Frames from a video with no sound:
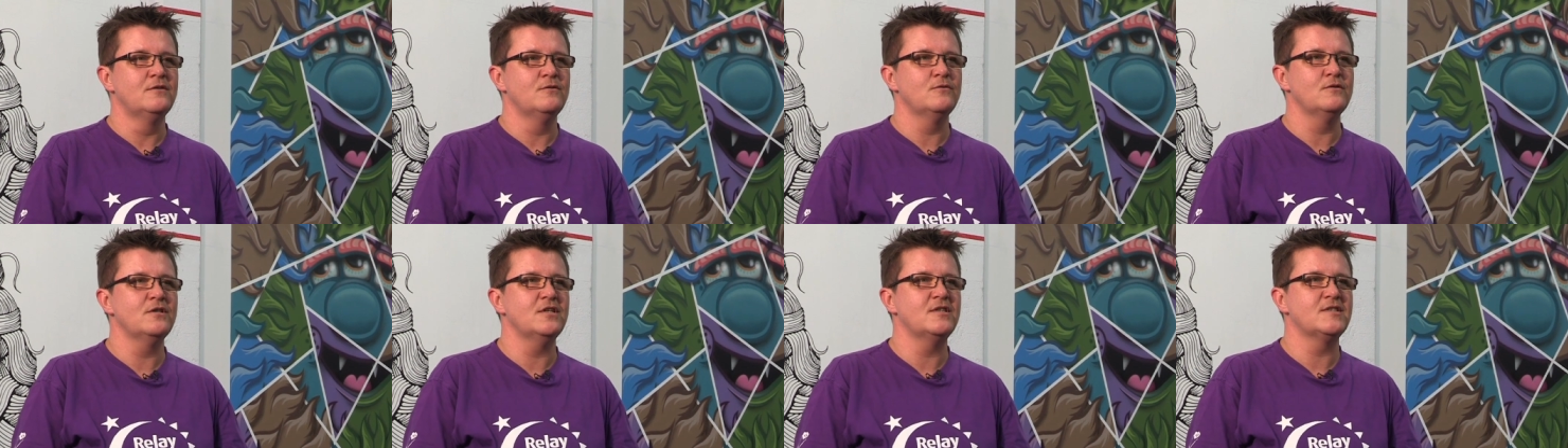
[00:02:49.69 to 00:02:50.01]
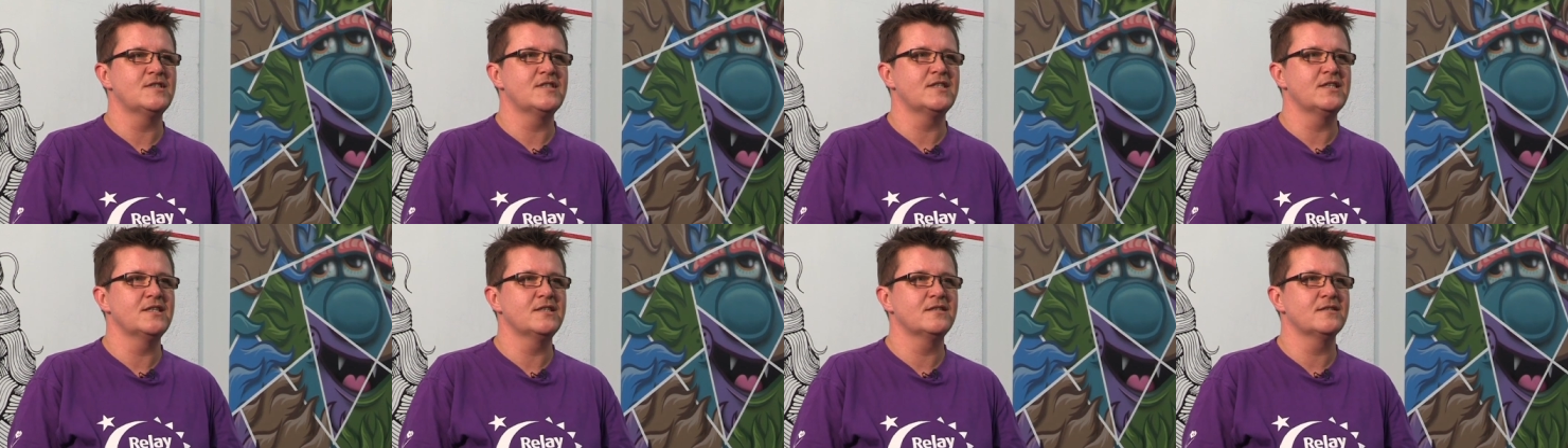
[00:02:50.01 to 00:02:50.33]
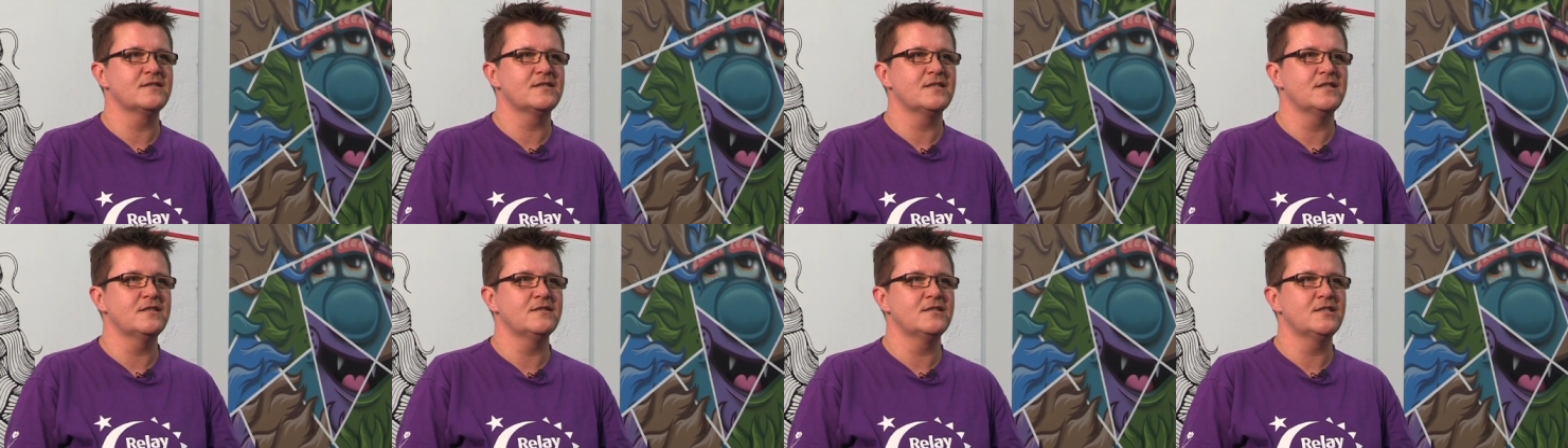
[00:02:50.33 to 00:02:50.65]
all those
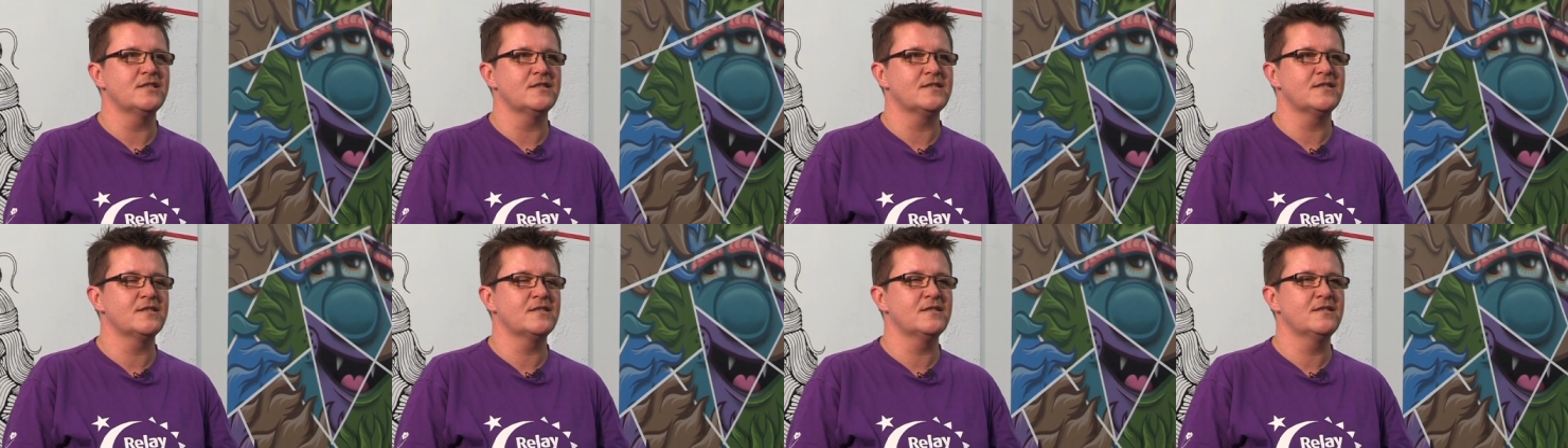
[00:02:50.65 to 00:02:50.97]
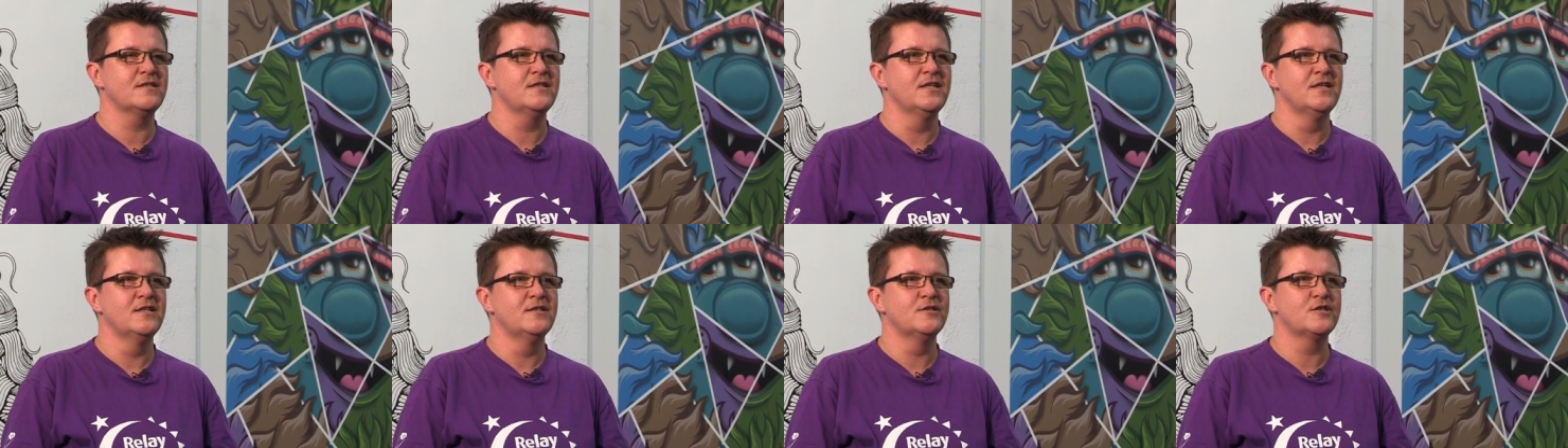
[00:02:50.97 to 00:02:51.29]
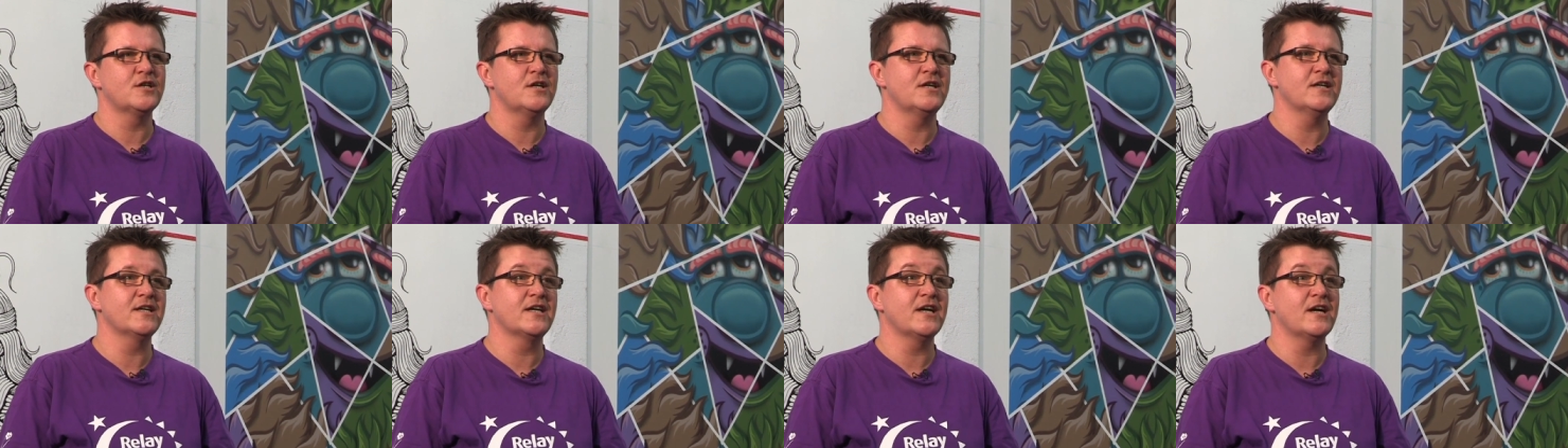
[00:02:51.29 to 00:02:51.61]
things, and just
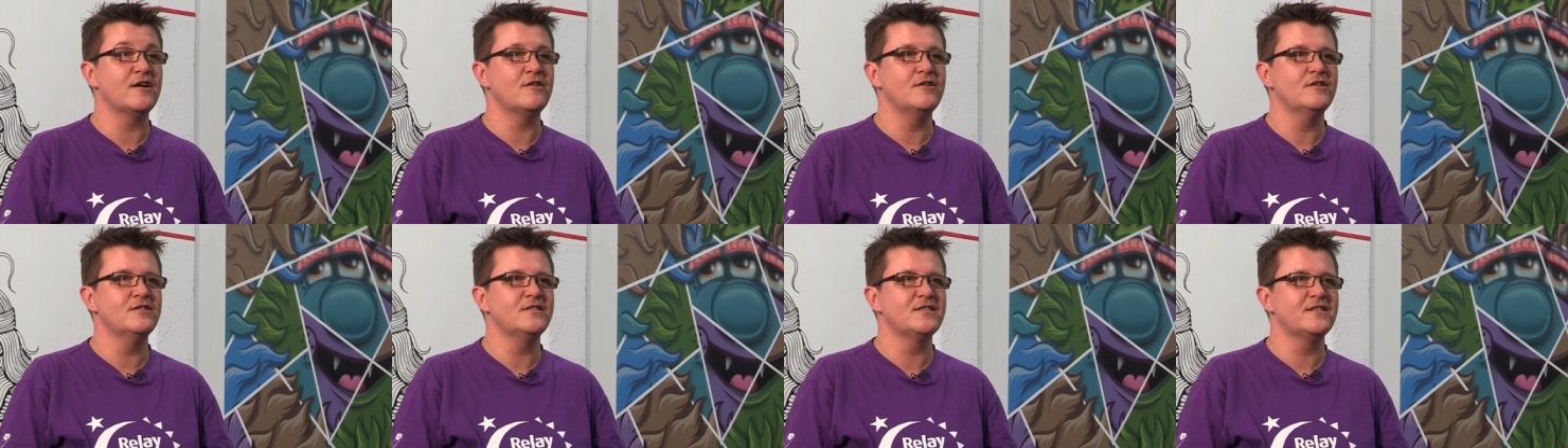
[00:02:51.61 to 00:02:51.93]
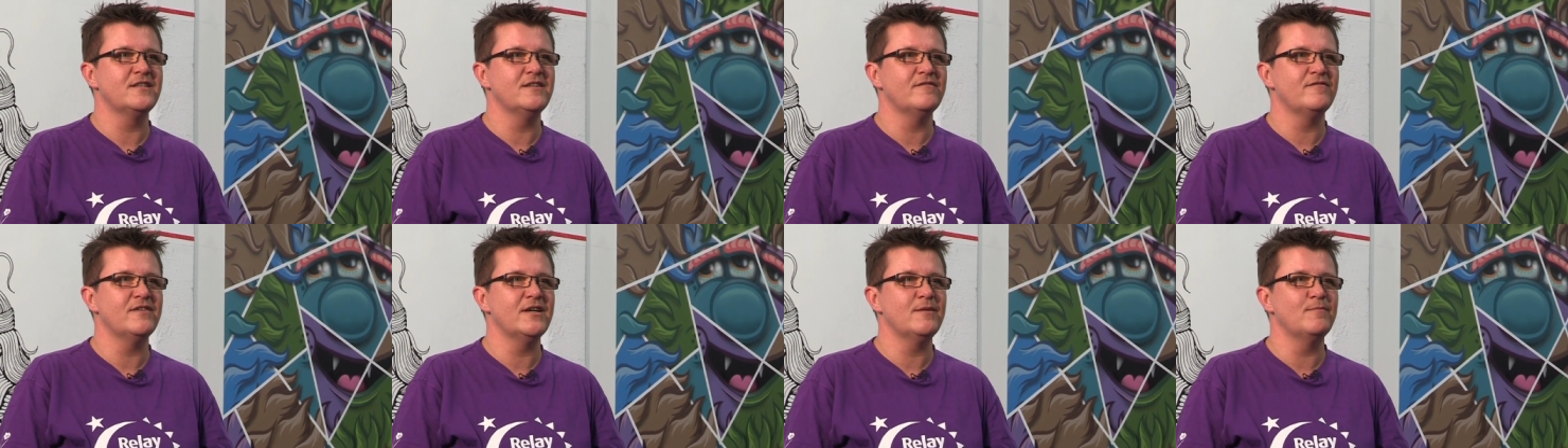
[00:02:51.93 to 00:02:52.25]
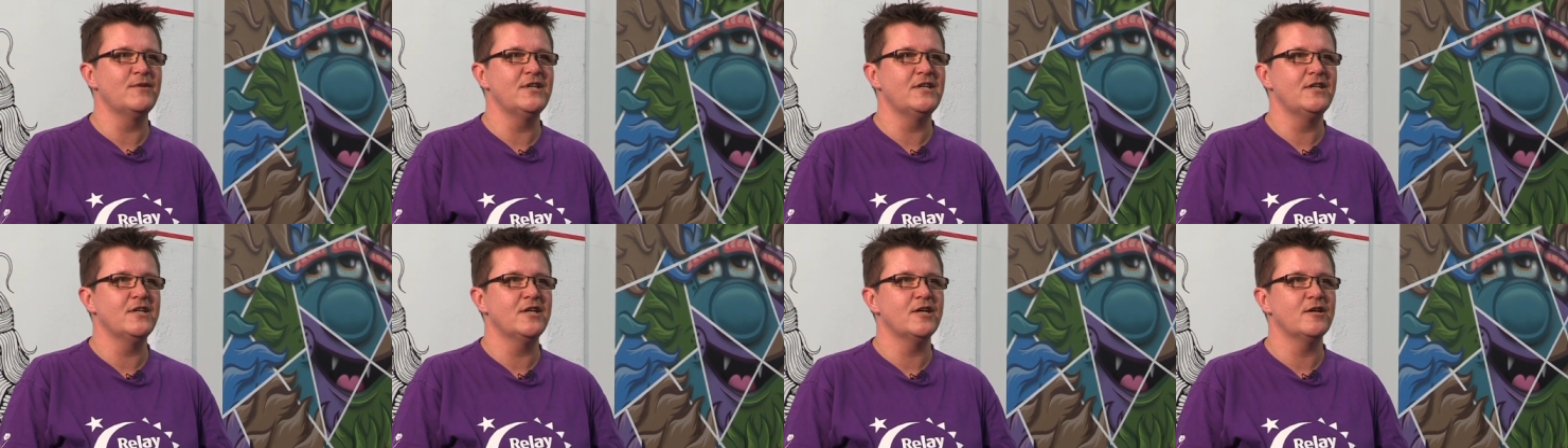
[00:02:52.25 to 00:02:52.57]
try and encourage their
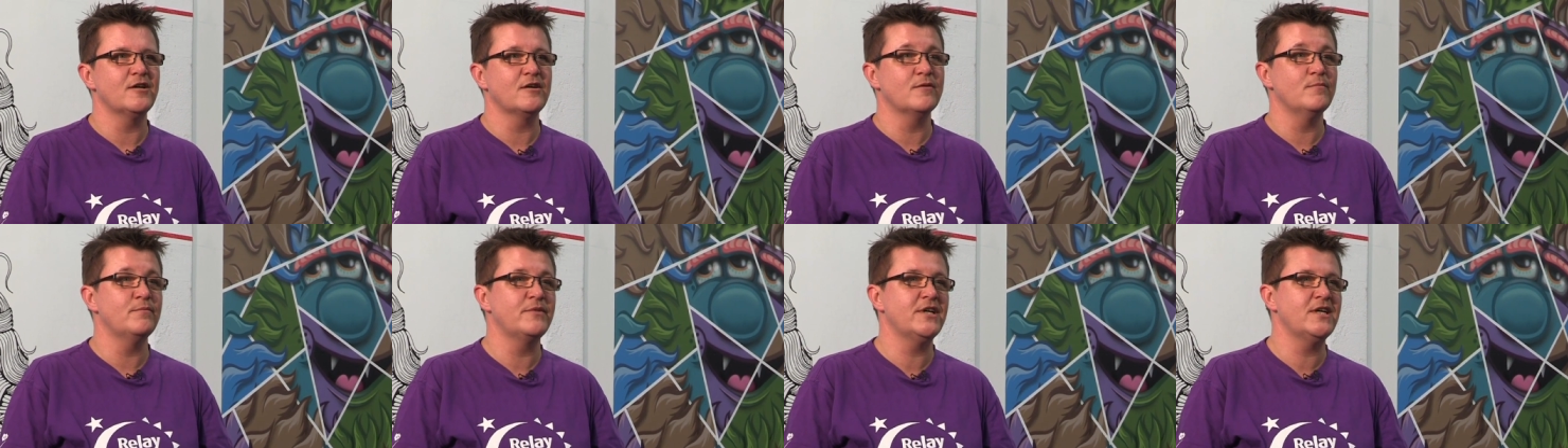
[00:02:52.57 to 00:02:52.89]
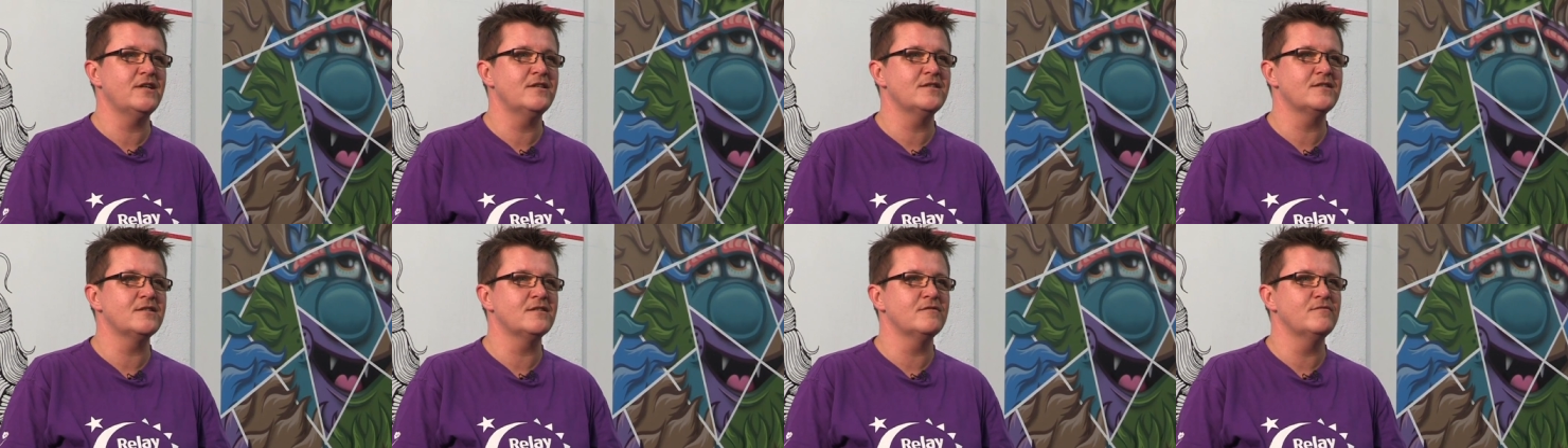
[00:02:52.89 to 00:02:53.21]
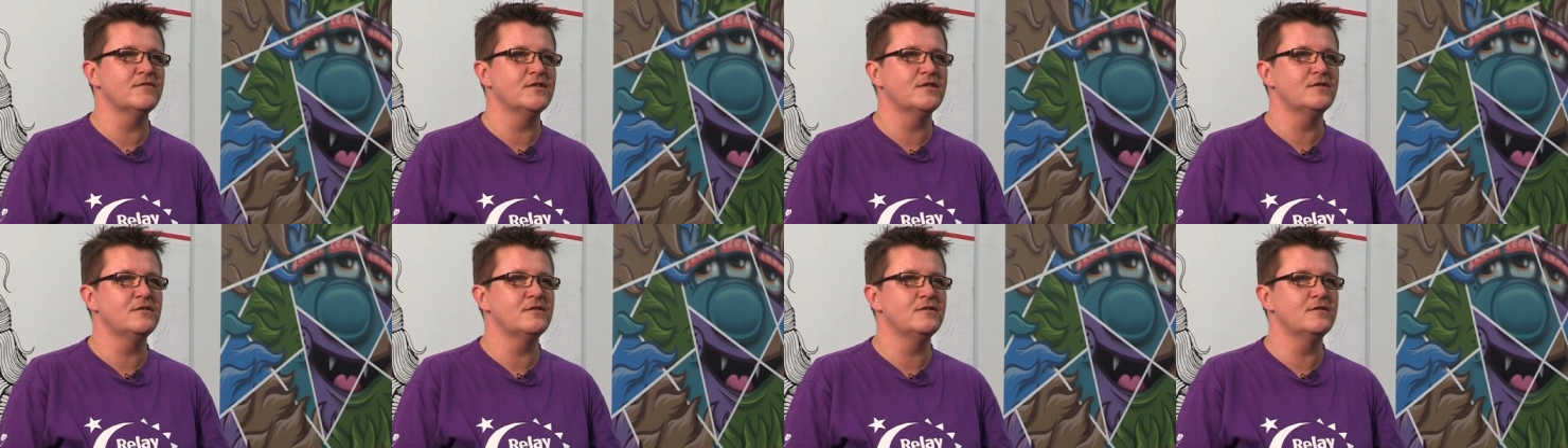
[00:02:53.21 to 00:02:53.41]
family to get competitive.